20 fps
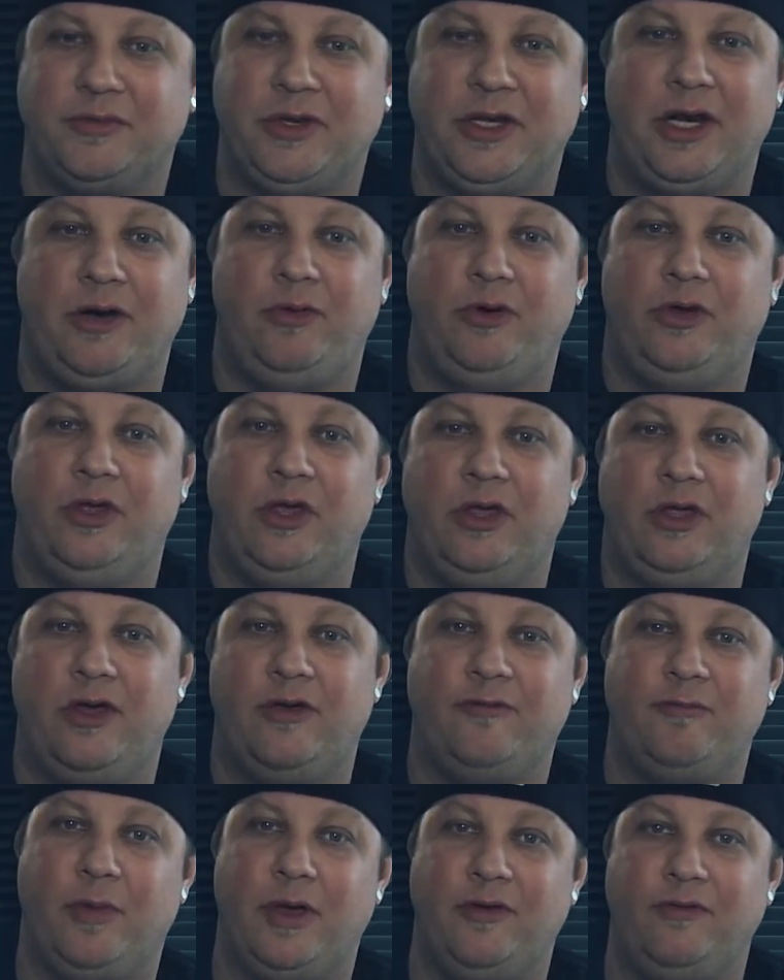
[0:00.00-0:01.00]
I mean, I really
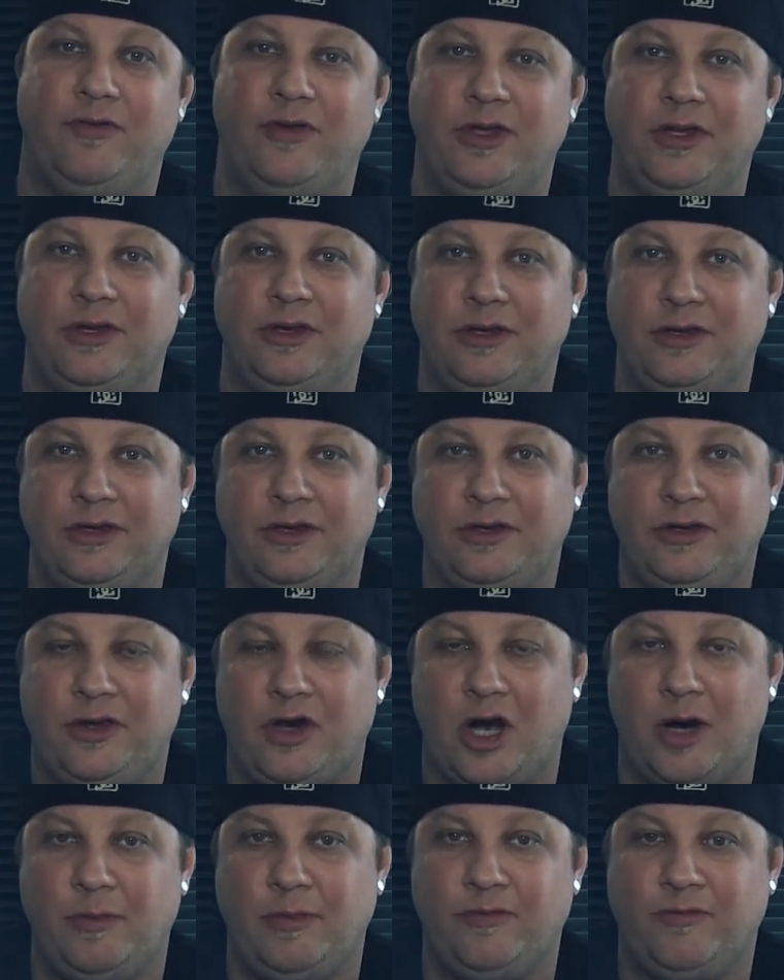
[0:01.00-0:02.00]
love my Vinton
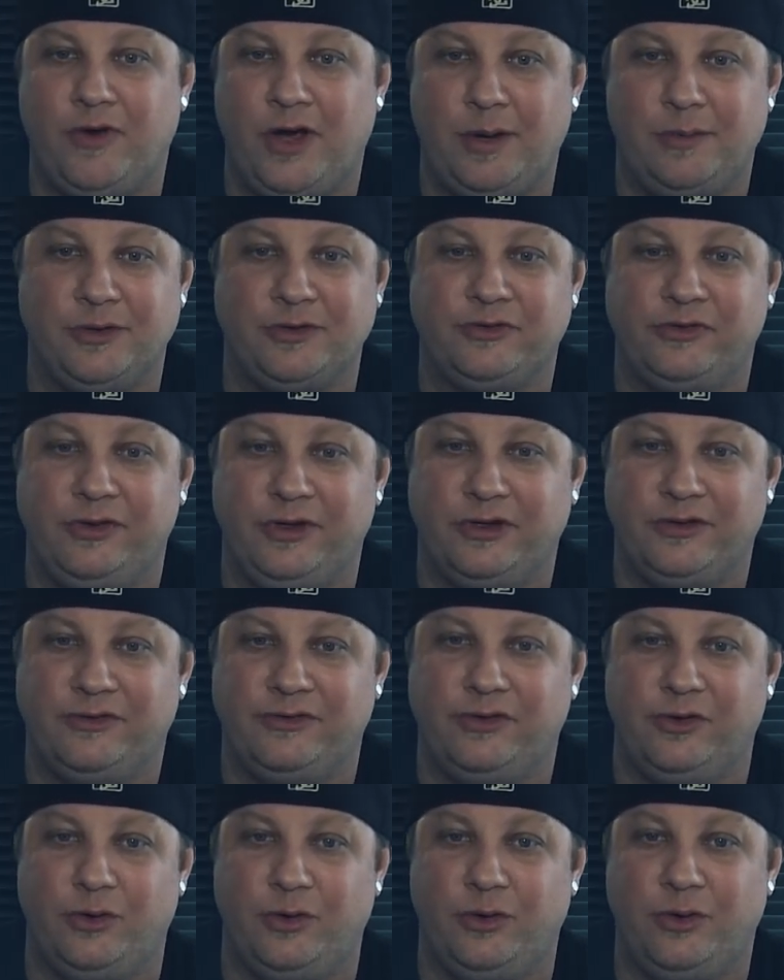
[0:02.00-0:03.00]
carbon fiber sticks,
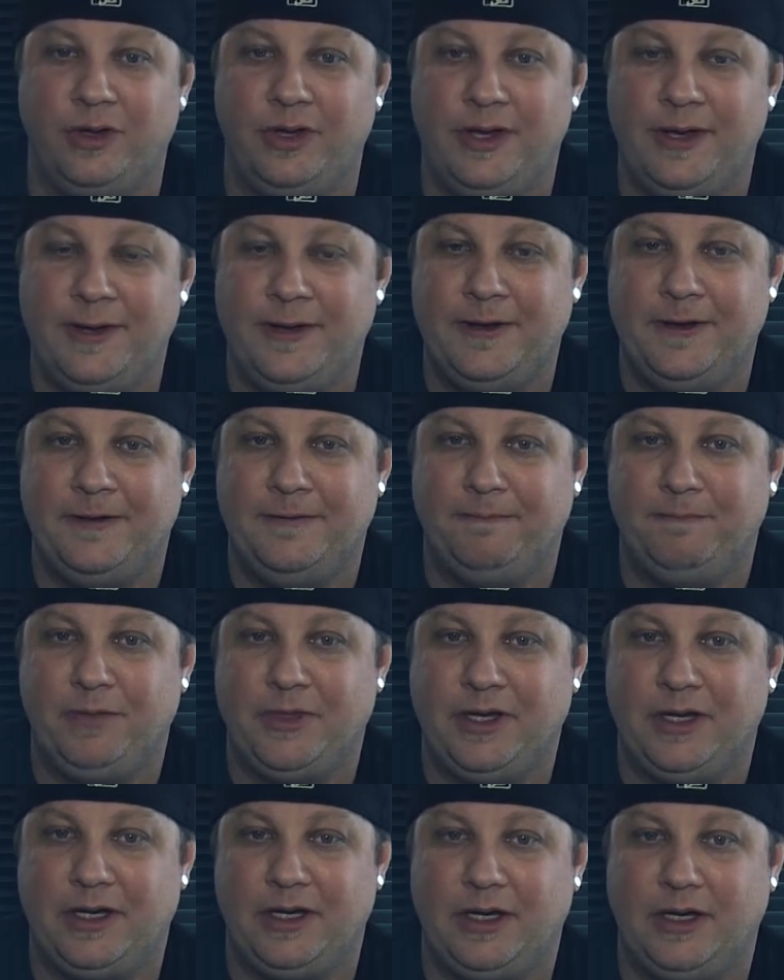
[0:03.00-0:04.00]
so
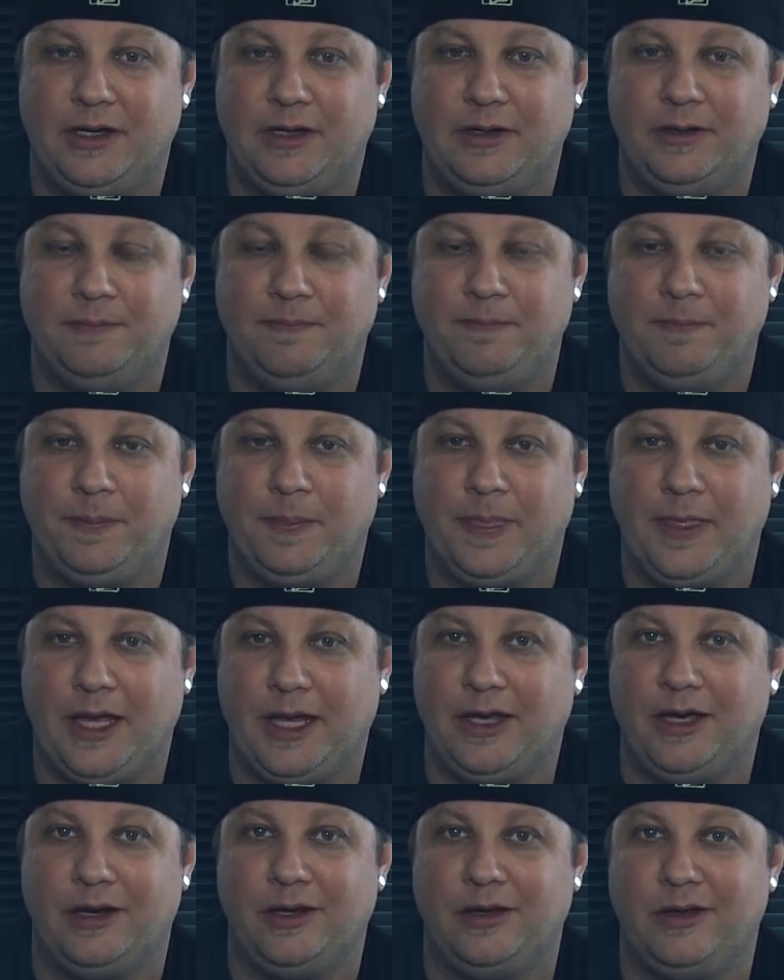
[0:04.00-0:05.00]
I
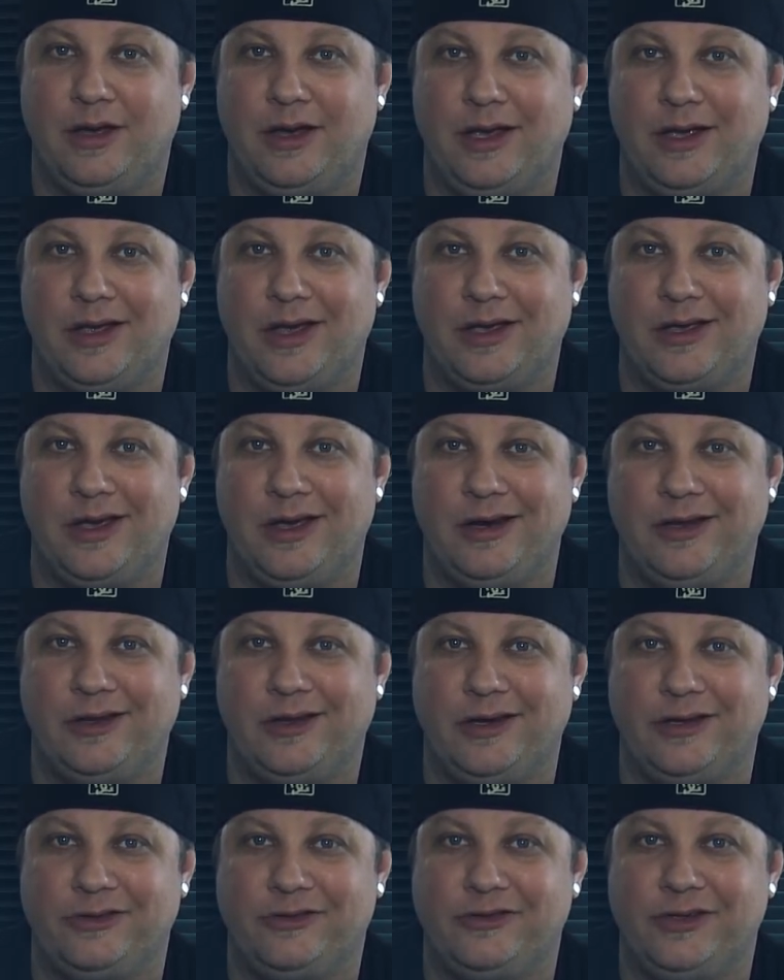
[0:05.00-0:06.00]
kind of
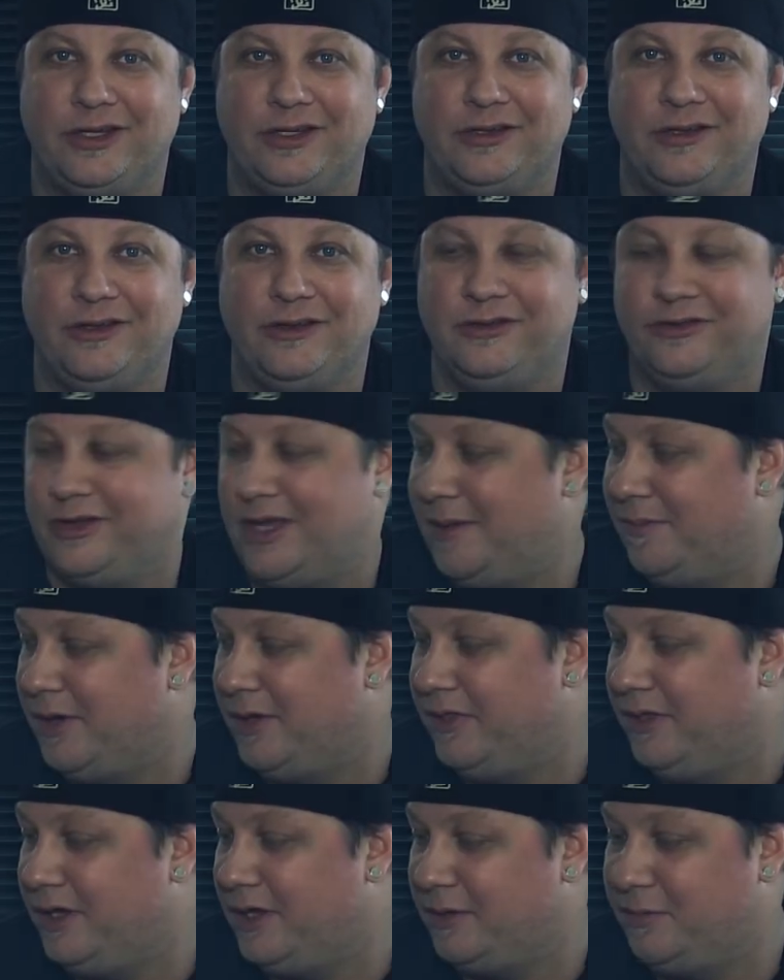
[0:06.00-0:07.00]
gotta stick to the same,
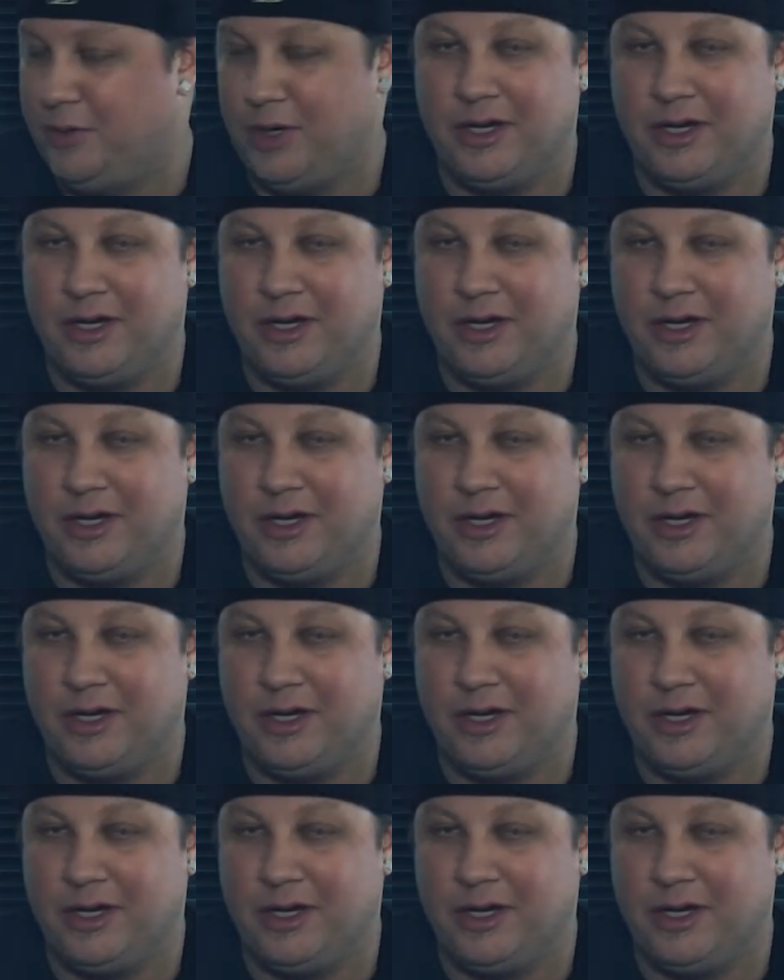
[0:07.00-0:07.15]
I think.